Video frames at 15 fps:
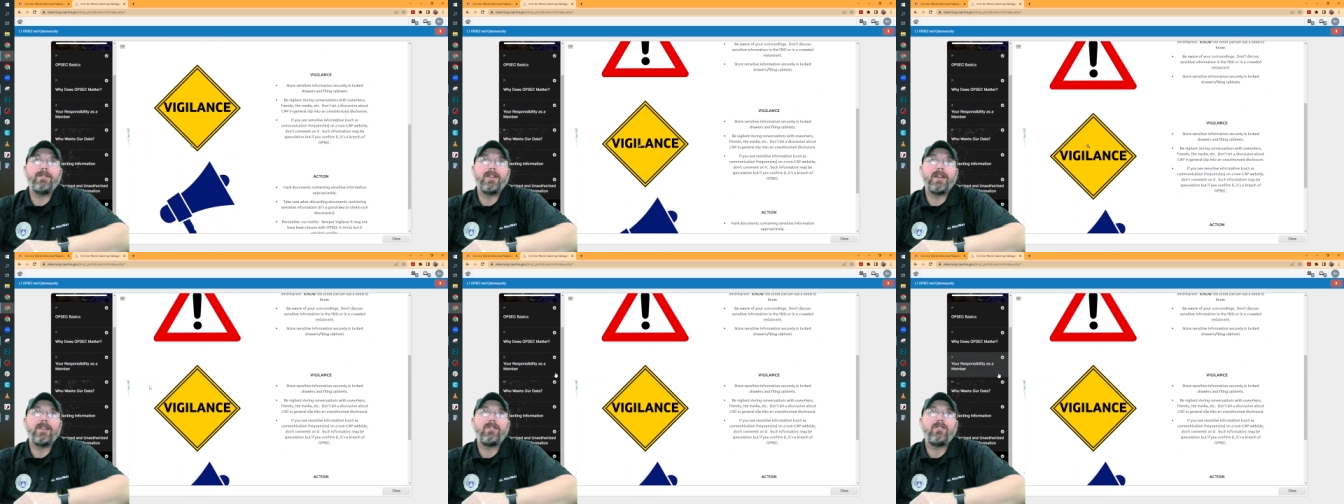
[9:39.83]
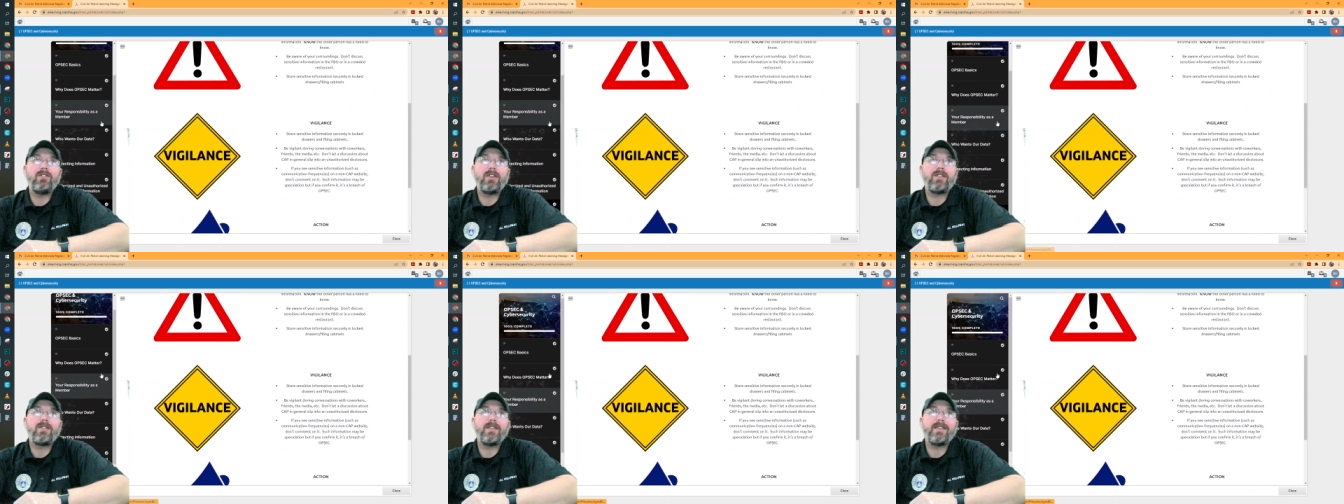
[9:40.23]
this
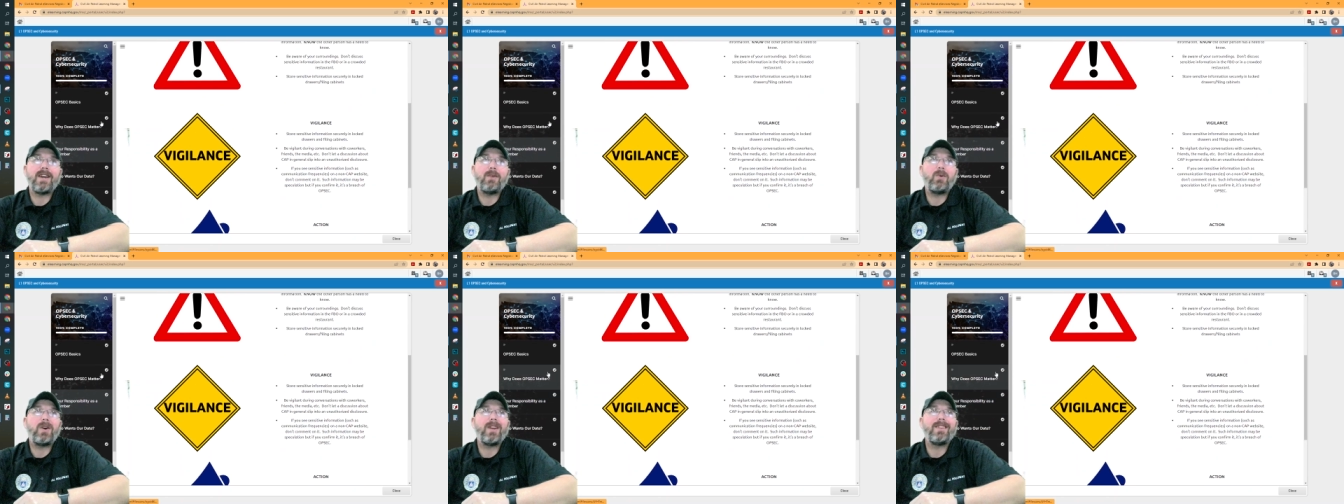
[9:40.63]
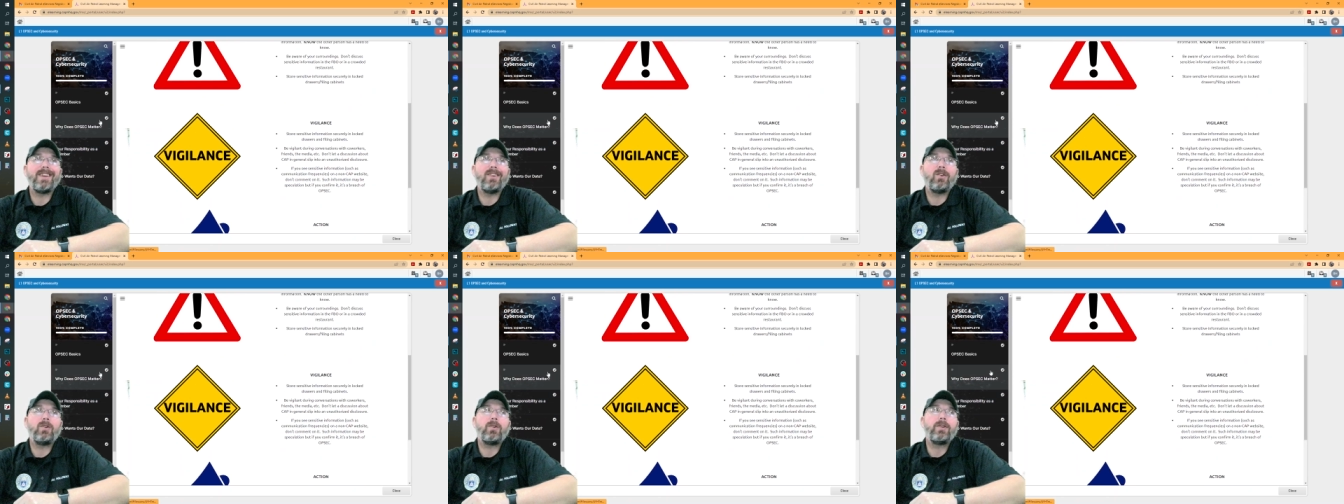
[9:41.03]
just because I want
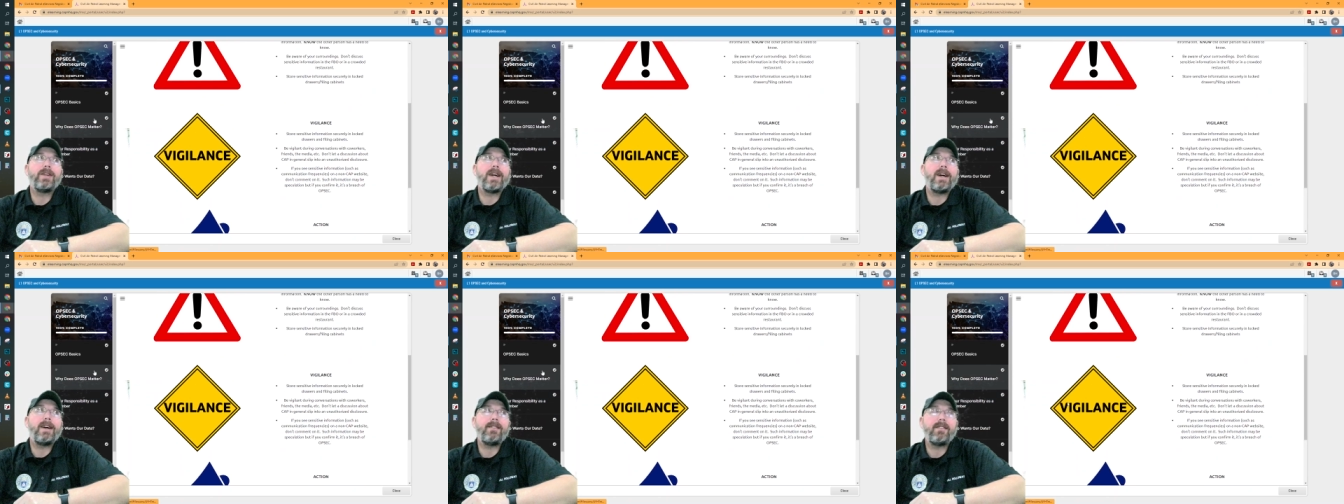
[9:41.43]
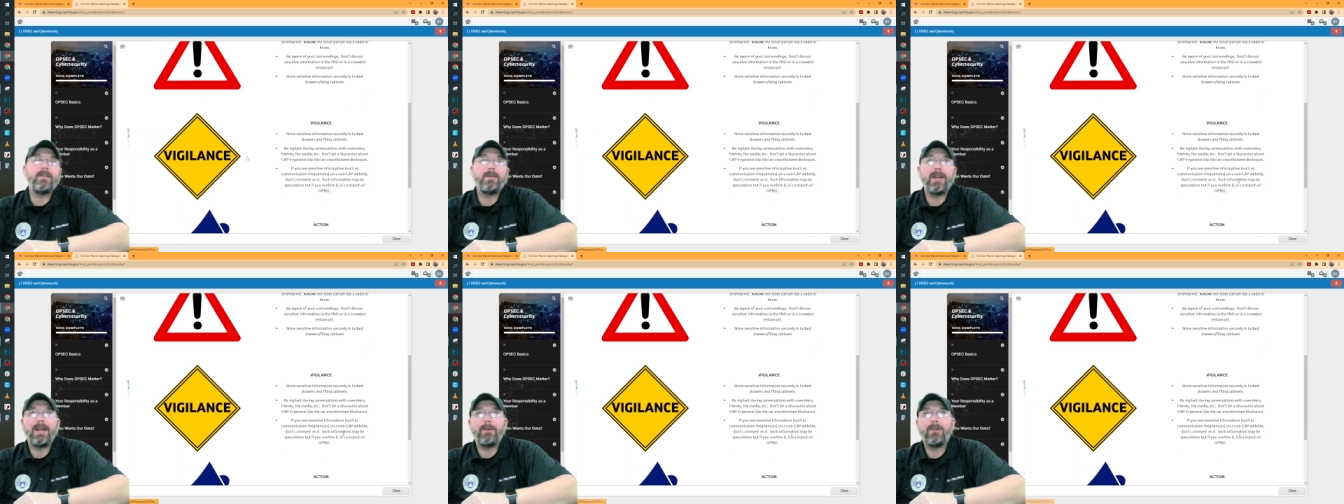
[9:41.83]
the old guys to
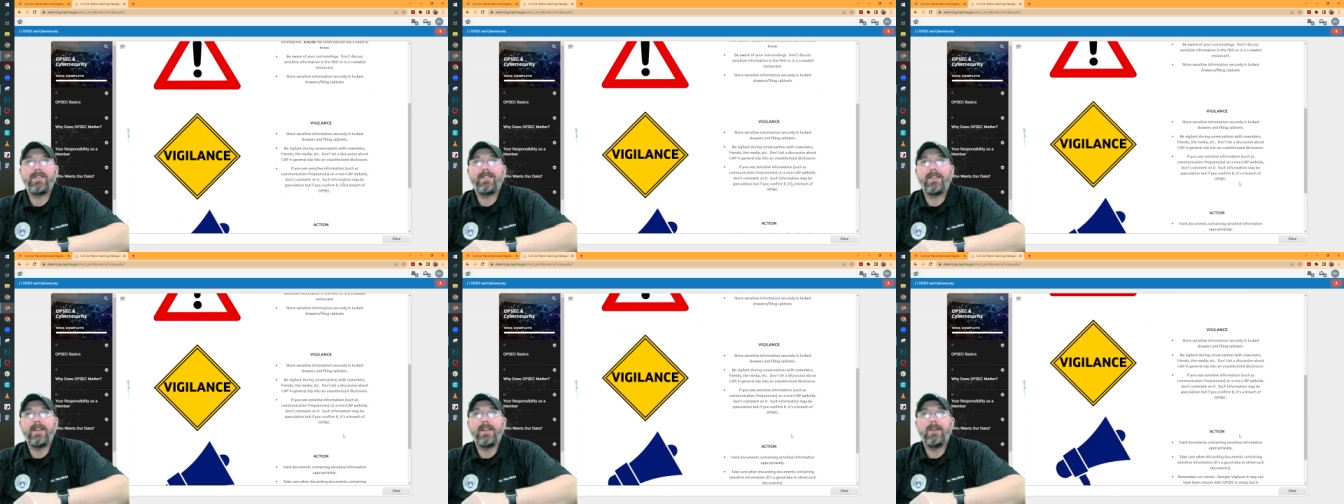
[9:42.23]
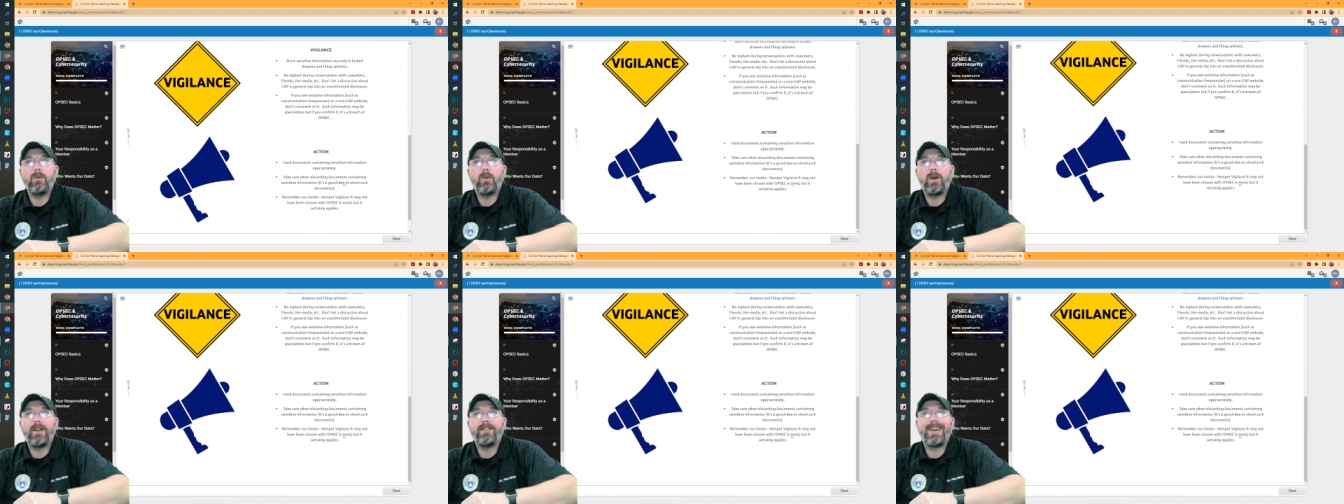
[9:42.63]
be able to see
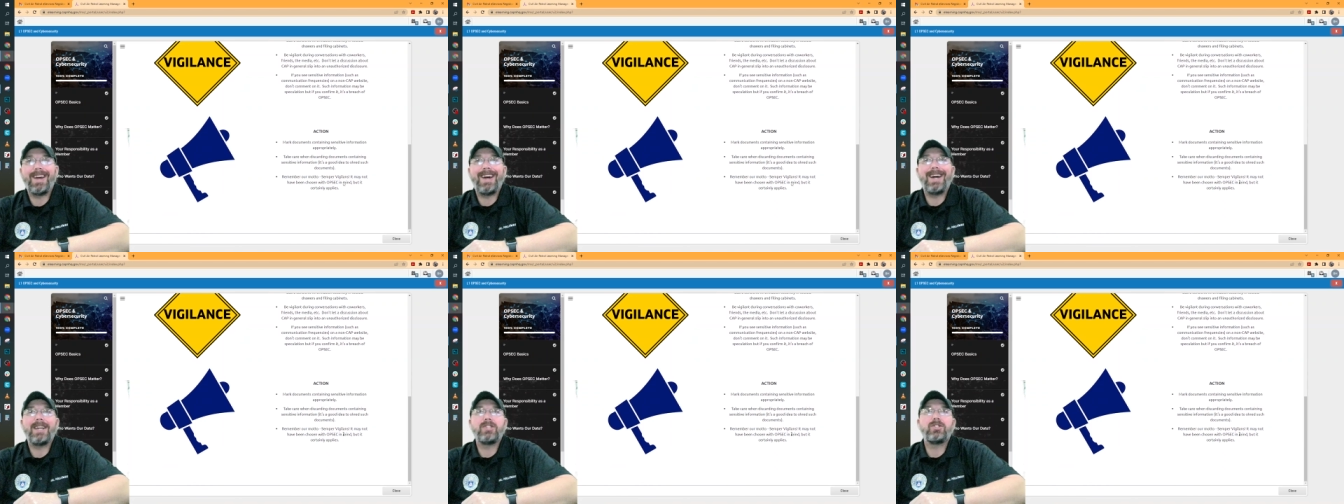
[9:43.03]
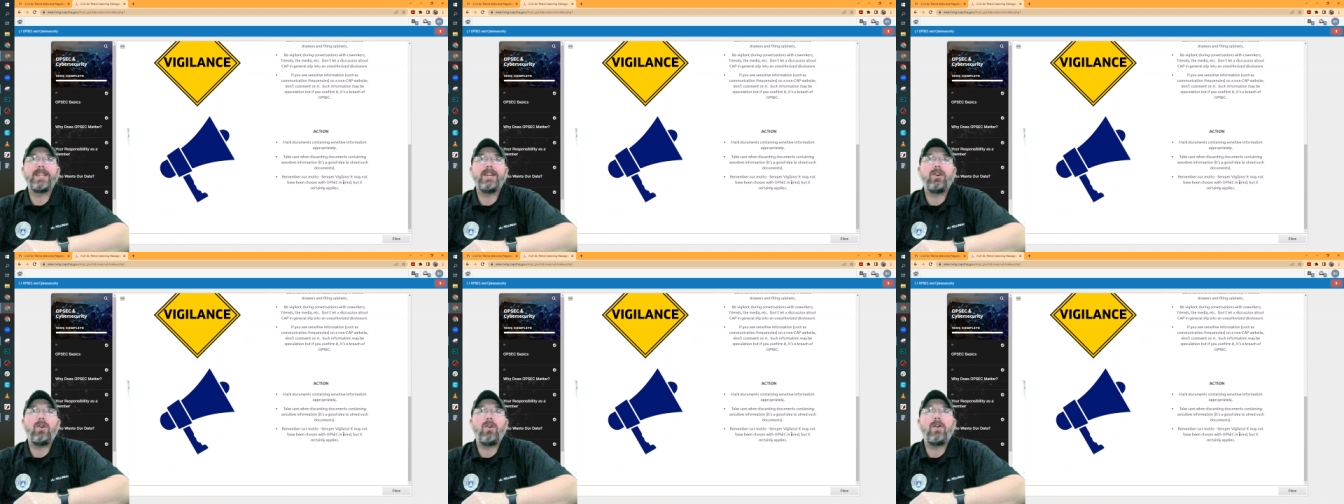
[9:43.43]
what's
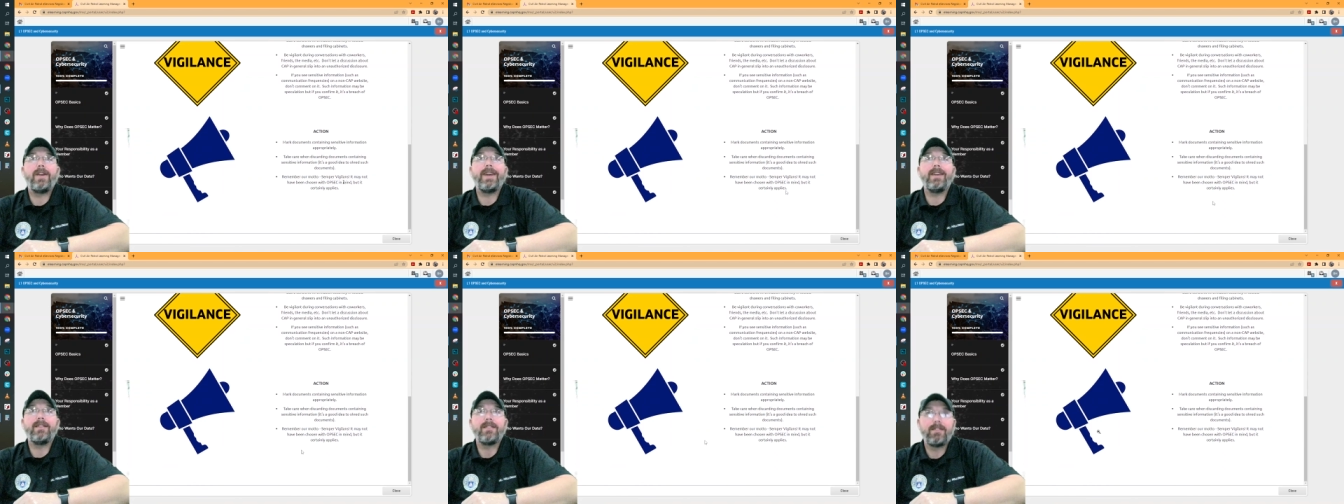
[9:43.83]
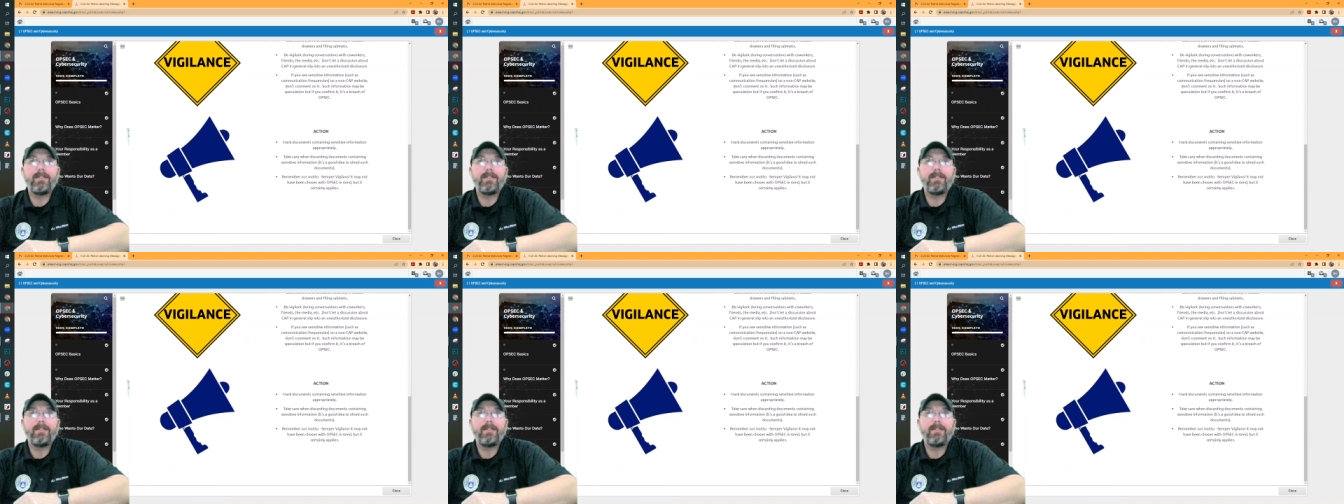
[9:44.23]
actually on it.